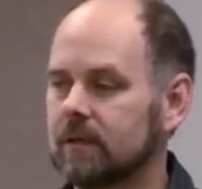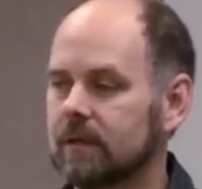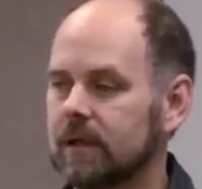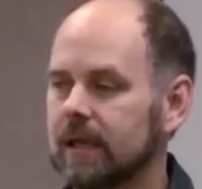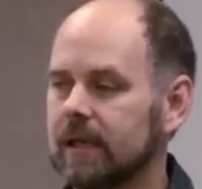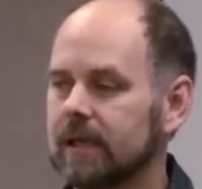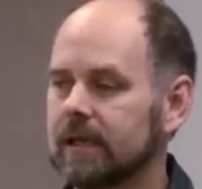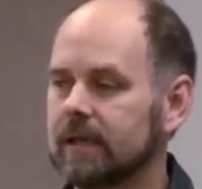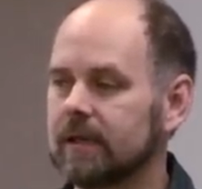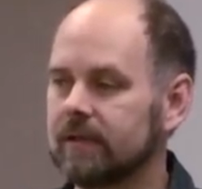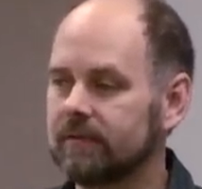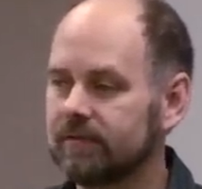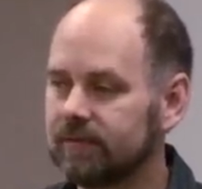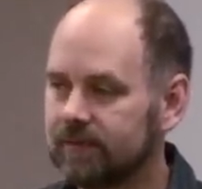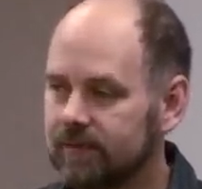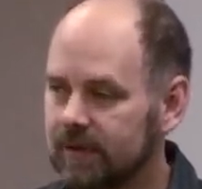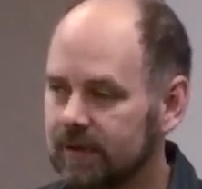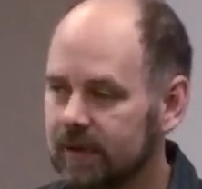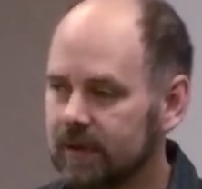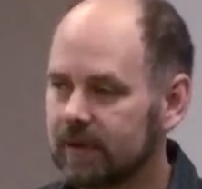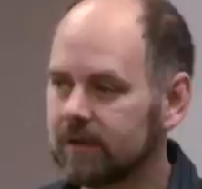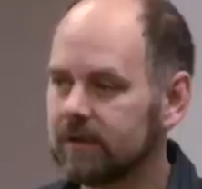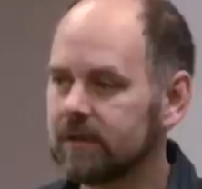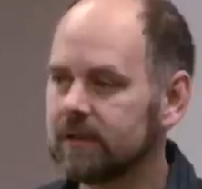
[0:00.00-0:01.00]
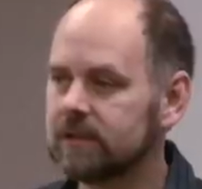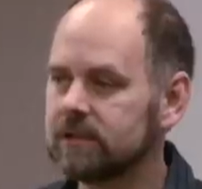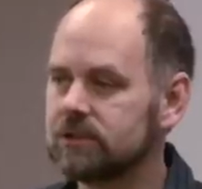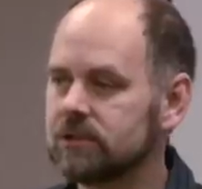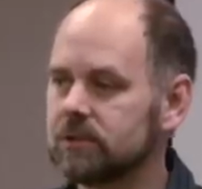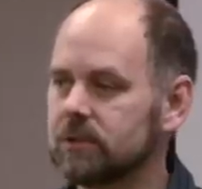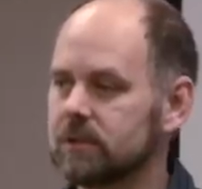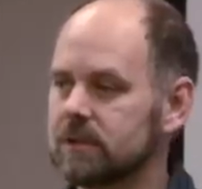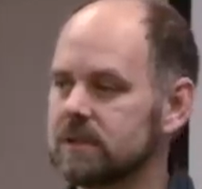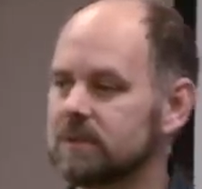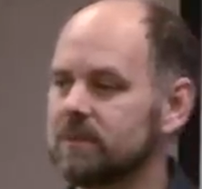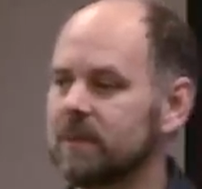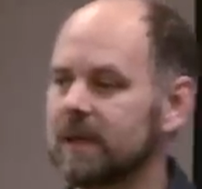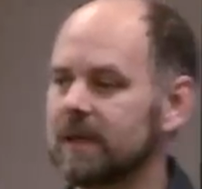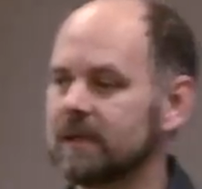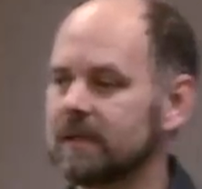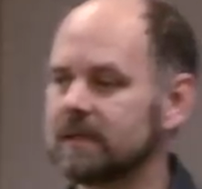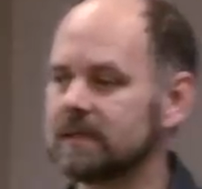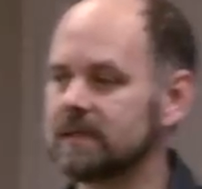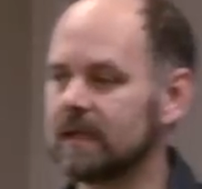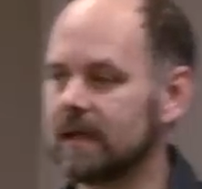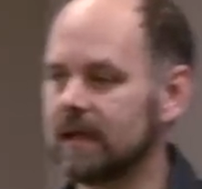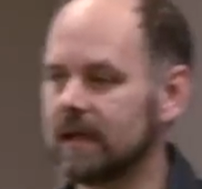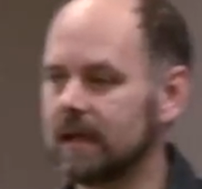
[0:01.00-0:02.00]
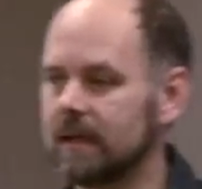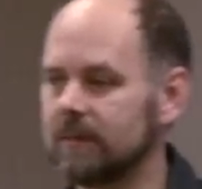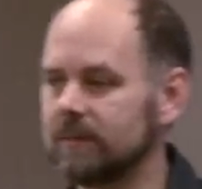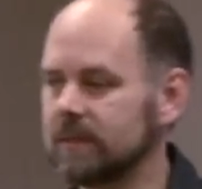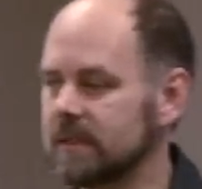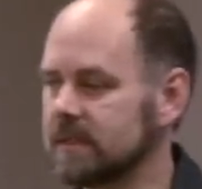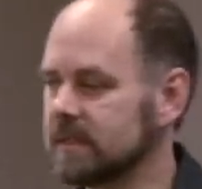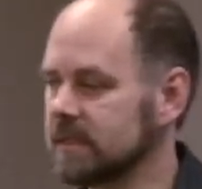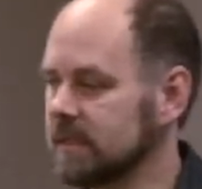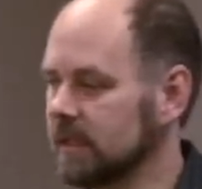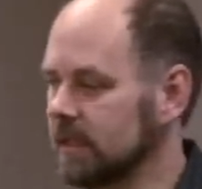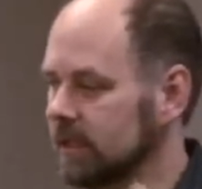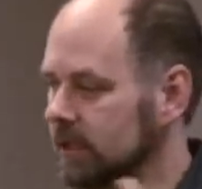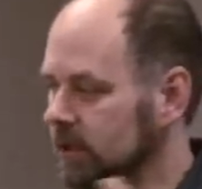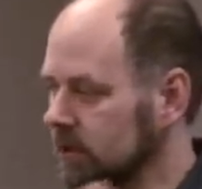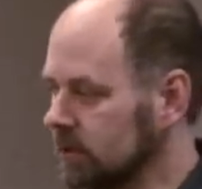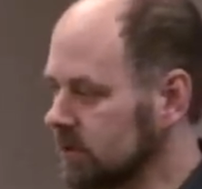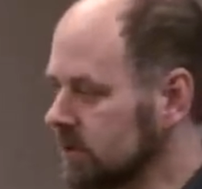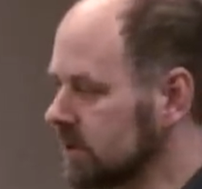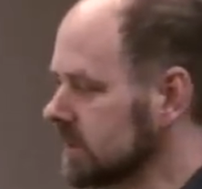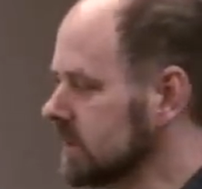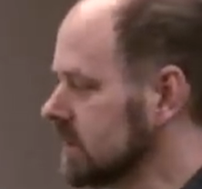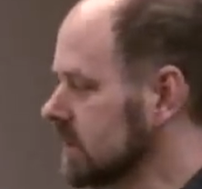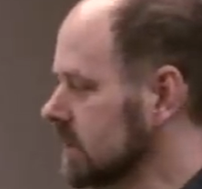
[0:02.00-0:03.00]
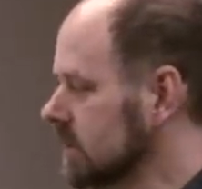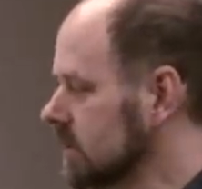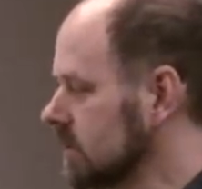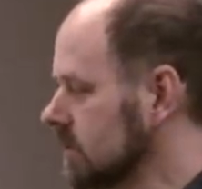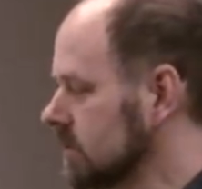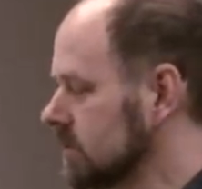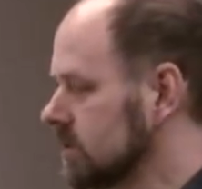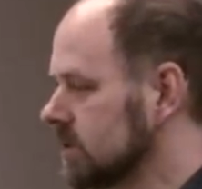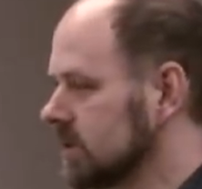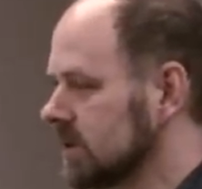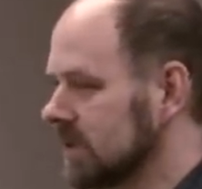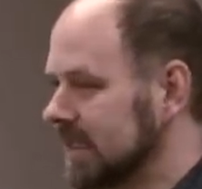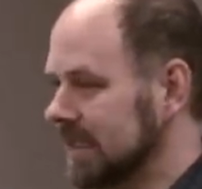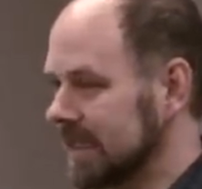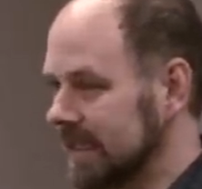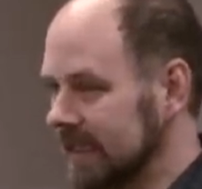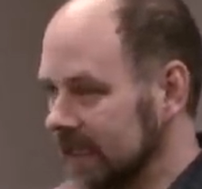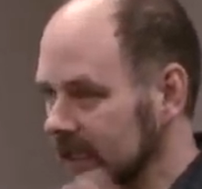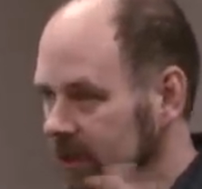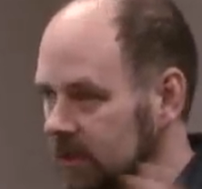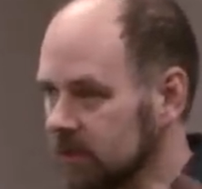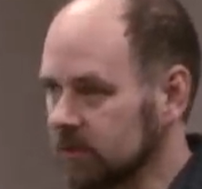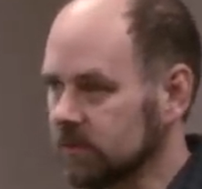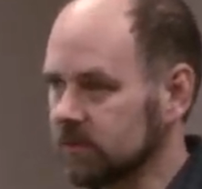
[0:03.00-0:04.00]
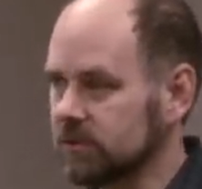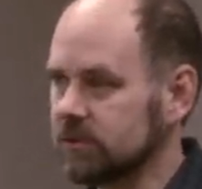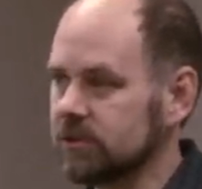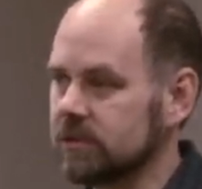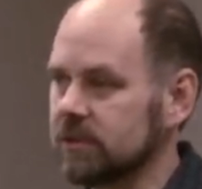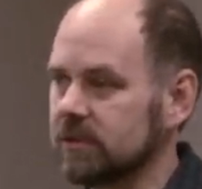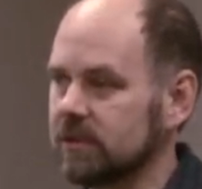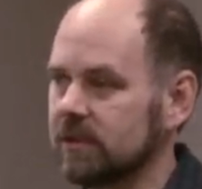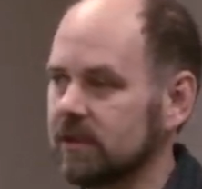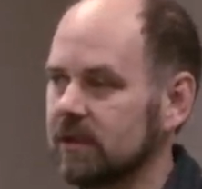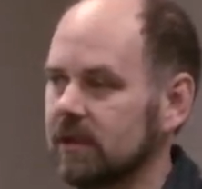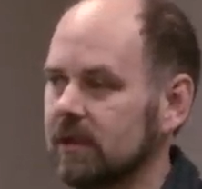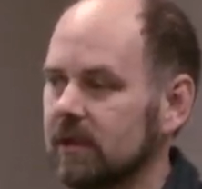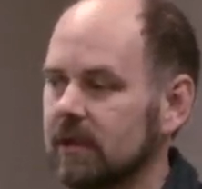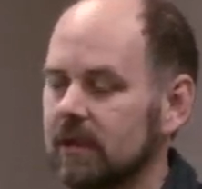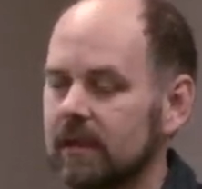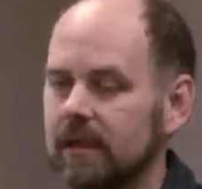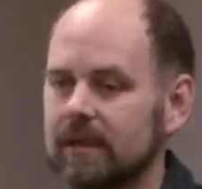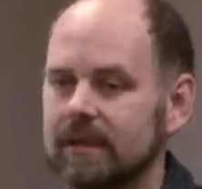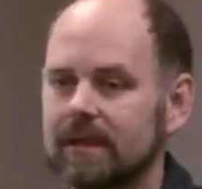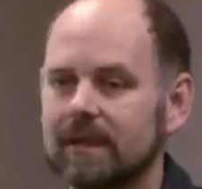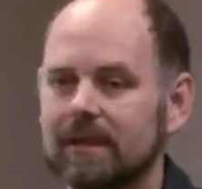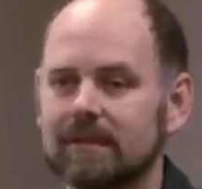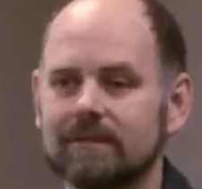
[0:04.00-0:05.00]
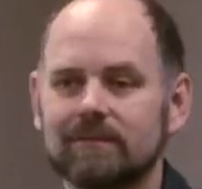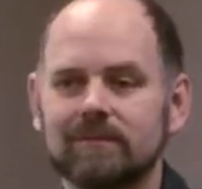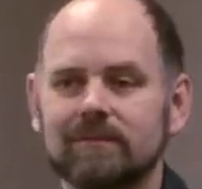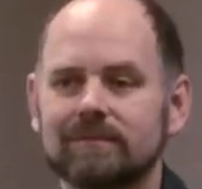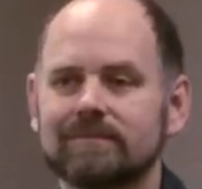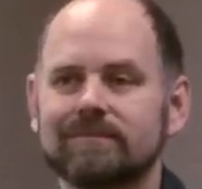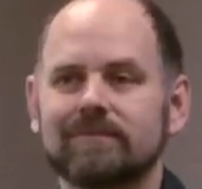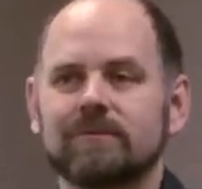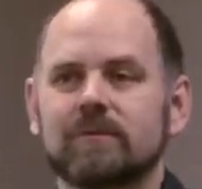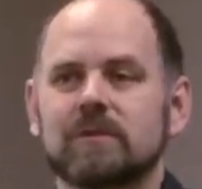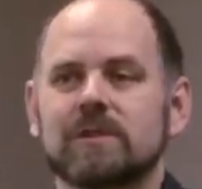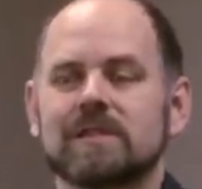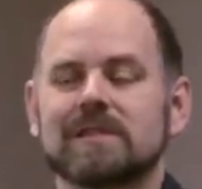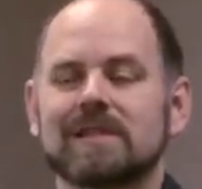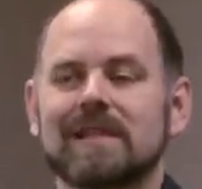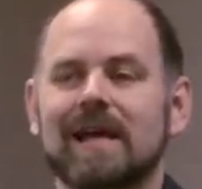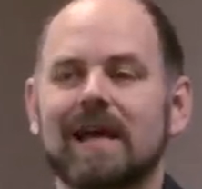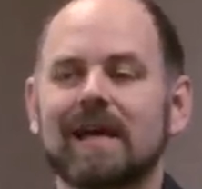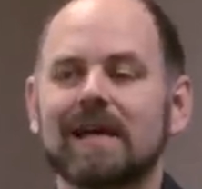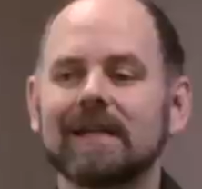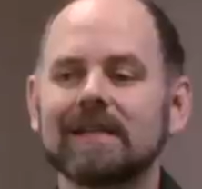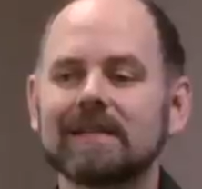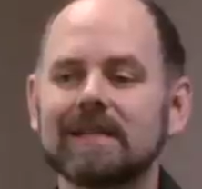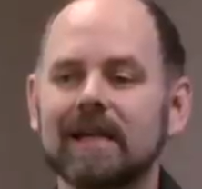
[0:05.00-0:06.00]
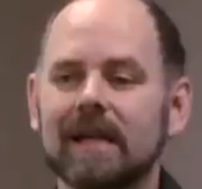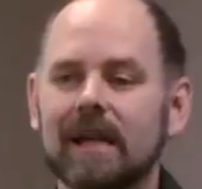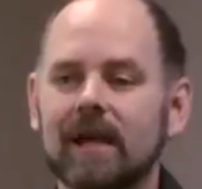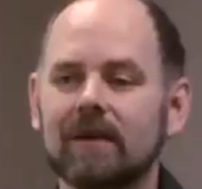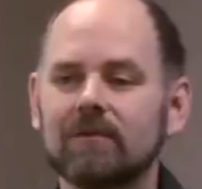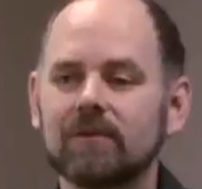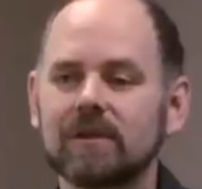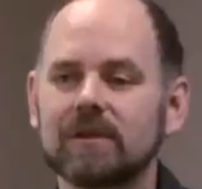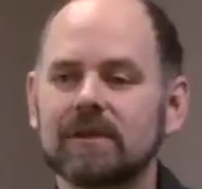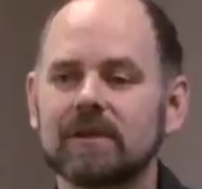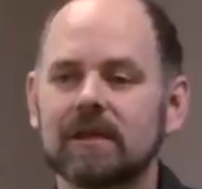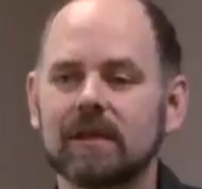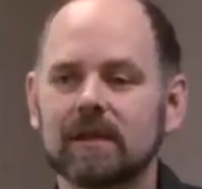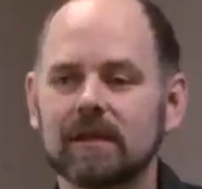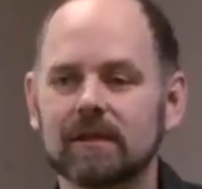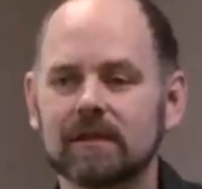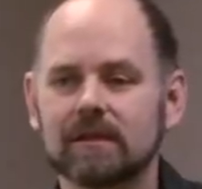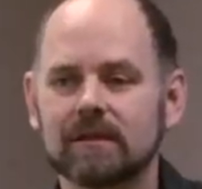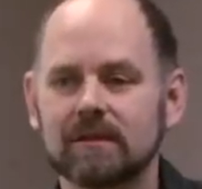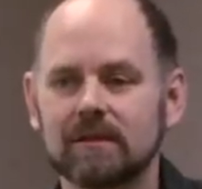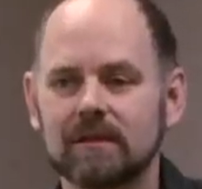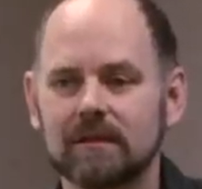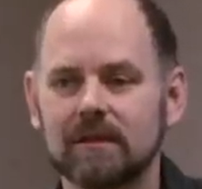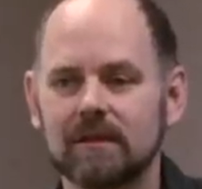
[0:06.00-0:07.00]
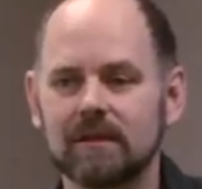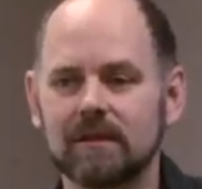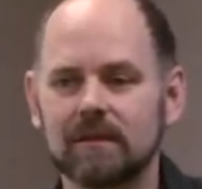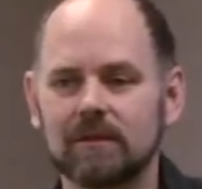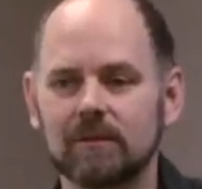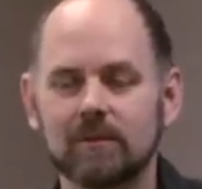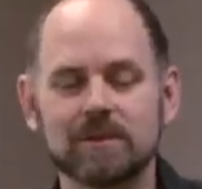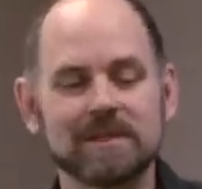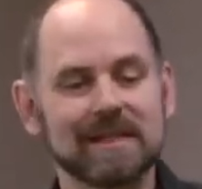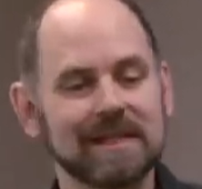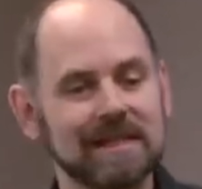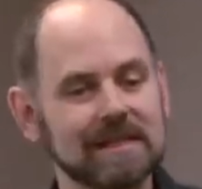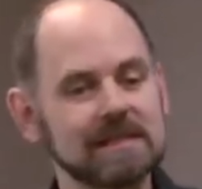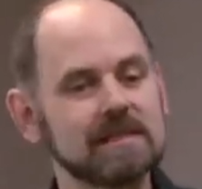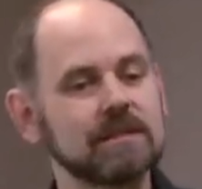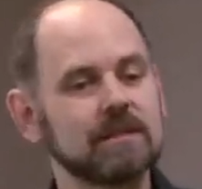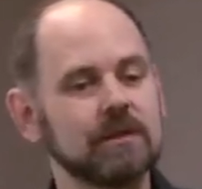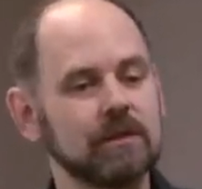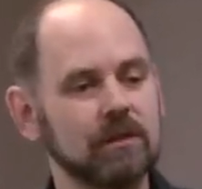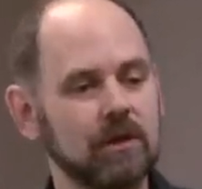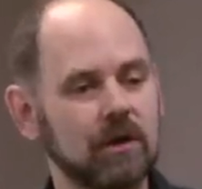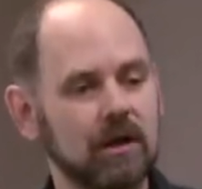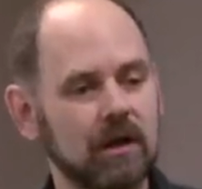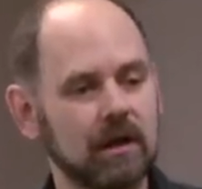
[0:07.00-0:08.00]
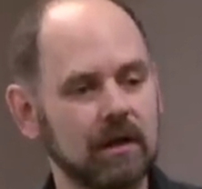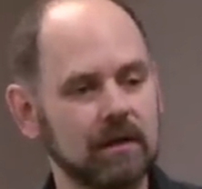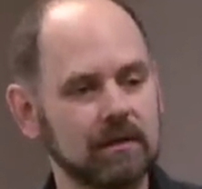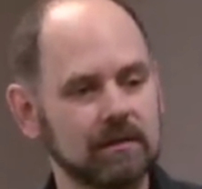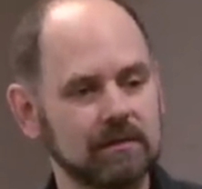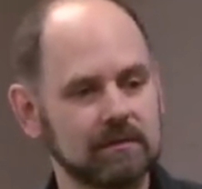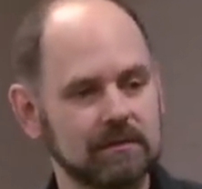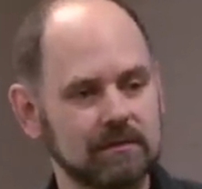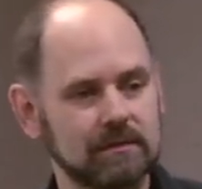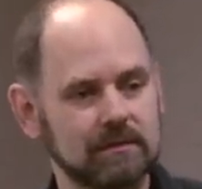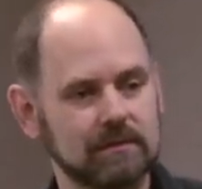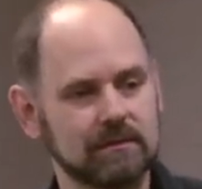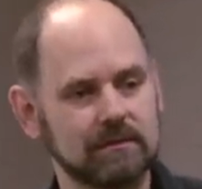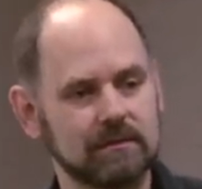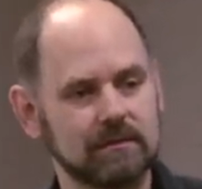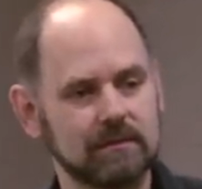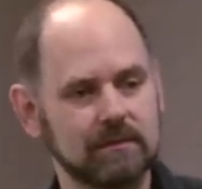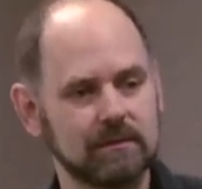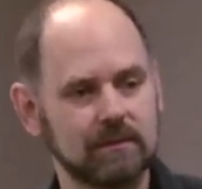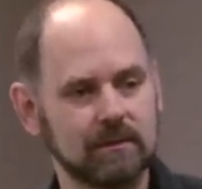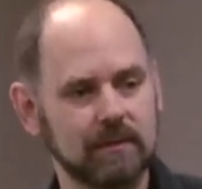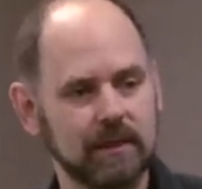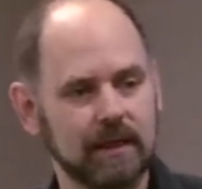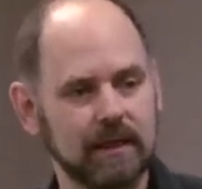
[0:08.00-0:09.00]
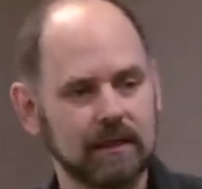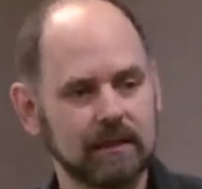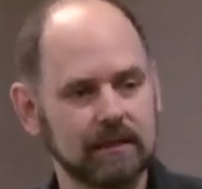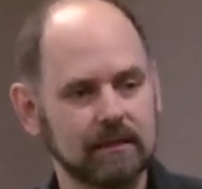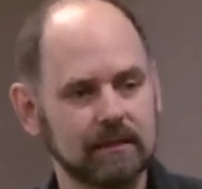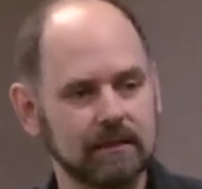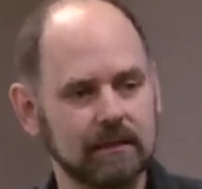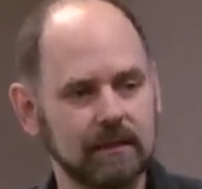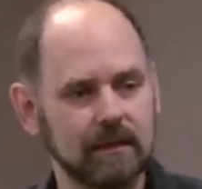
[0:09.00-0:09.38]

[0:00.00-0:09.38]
Okay? In a very short span of time, this huge institution, huge, that was tied to everything, was against the law. Okay?